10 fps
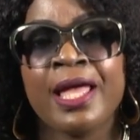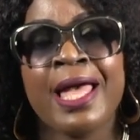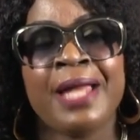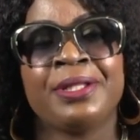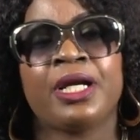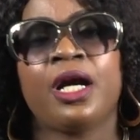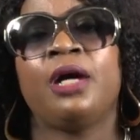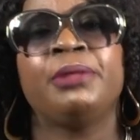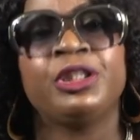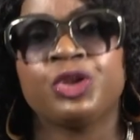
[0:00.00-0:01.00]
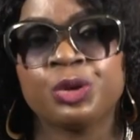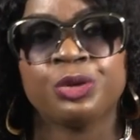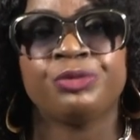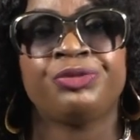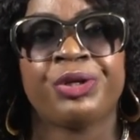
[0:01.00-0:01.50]
and they're coming
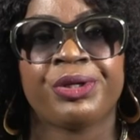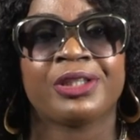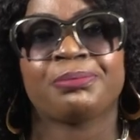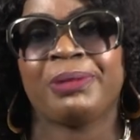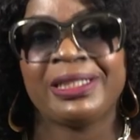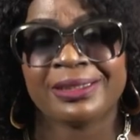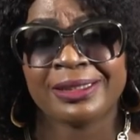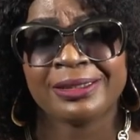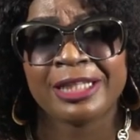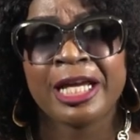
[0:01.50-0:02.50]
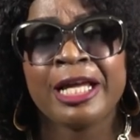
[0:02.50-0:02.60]
to various places.